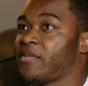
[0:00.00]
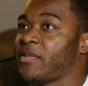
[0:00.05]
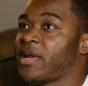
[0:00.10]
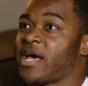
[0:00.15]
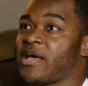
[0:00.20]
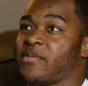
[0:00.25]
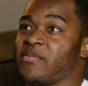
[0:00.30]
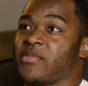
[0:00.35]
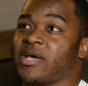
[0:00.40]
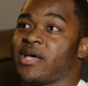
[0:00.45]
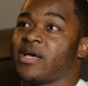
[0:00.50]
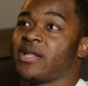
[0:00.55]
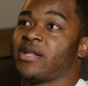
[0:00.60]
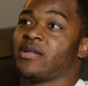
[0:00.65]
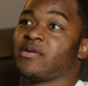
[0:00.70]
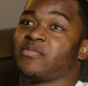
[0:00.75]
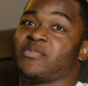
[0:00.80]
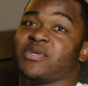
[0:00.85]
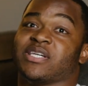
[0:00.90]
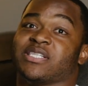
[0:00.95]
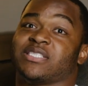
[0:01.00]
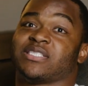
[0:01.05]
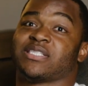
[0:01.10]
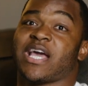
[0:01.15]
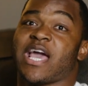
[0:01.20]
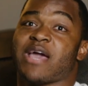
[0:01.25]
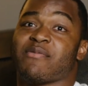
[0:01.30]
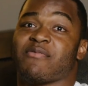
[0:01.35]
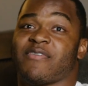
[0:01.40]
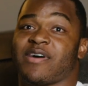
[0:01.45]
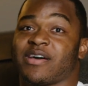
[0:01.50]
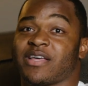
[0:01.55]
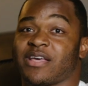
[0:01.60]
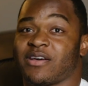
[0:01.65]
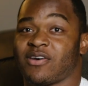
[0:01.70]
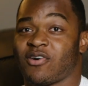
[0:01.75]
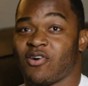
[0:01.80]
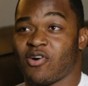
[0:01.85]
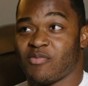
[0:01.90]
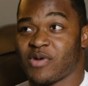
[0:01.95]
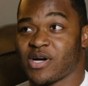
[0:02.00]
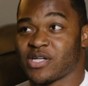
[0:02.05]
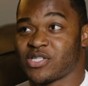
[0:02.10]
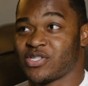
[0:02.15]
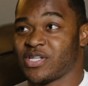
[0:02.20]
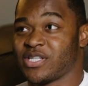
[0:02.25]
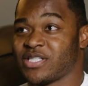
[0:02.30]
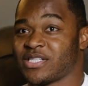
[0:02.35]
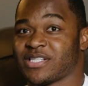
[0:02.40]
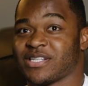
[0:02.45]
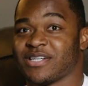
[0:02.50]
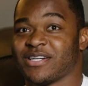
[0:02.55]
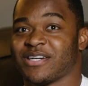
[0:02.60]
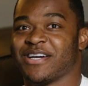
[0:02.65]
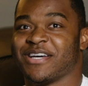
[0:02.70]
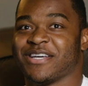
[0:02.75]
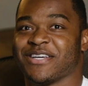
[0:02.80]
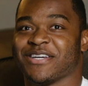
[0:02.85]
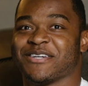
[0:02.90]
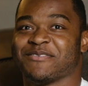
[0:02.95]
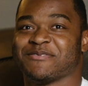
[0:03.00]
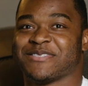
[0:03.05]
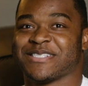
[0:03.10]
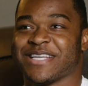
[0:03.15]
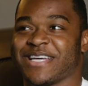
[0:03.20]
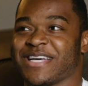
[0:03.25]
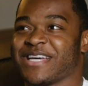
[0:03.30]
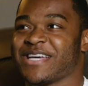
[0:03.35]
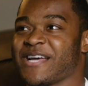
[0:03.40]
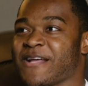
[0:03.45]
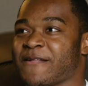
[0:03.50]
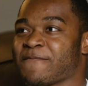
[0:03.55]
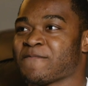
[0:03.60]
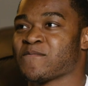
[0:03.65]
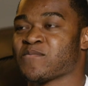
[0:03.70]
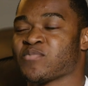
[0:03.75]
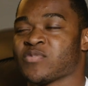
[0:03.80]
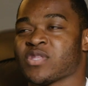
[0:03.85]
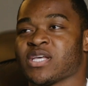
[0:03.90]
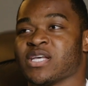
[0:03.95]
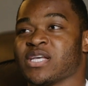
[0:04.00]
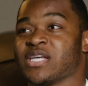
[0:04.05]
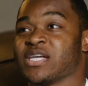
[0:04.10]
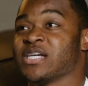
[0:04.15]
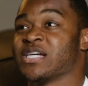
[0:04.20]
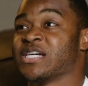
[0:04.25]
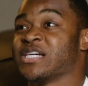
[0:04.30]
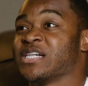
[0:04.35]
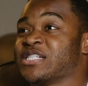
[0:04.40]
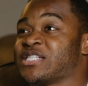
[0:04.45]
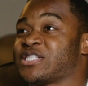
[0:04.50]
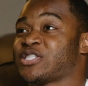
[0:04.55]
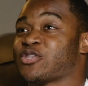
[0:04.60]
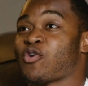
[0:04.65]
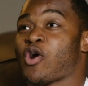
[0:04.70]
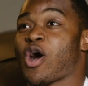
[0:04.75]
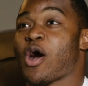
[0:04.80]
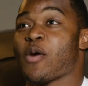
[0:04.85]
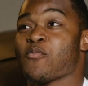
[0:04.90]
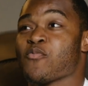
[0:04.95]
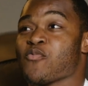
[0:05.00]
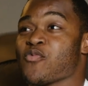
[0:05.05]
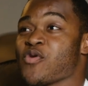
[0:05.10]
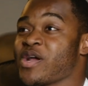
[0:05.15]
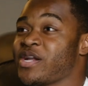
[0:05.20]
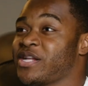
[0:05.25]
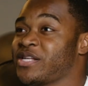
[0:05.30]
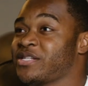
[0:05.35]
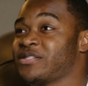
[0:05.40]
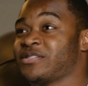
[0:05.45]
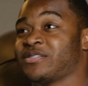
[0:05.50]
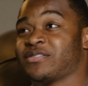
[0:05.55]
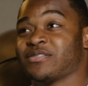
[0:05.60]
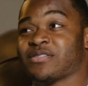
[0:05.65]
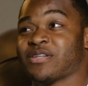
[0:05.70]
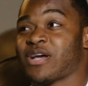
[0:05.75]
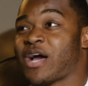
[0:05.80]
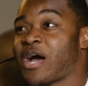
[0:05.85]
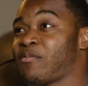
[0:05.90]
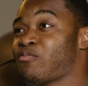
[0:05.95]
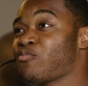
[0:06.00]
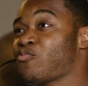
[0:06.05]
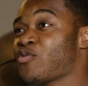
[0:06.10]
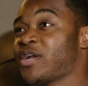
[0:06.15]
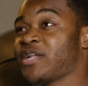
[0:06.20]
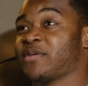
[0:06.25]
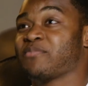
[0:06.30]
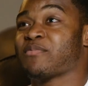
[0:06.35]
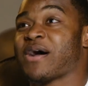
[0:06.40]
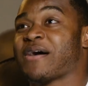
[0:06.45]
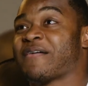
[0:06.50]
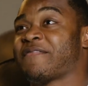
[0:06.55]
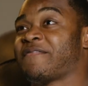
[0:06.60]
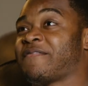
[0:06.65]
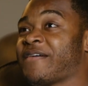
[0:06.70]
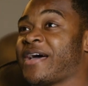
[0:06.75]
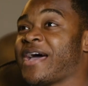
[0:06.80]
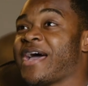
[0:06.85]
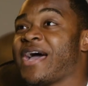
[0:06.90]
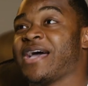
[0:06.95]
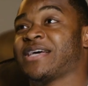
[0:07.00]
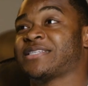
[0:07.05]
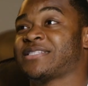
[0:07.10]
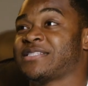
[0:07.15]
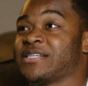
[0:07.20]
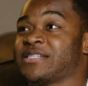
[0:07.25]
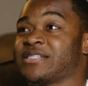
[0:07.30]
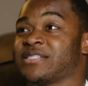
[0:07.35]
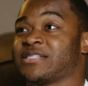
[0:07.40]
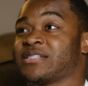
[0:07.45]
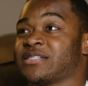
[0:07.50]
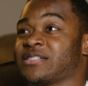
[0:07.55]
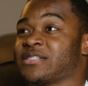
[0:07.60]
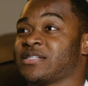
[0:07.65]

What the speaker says: I'm like, man, it'll be a shame if I get caught by Trayshawn. You know what I'm saying? So I'm running my fastest.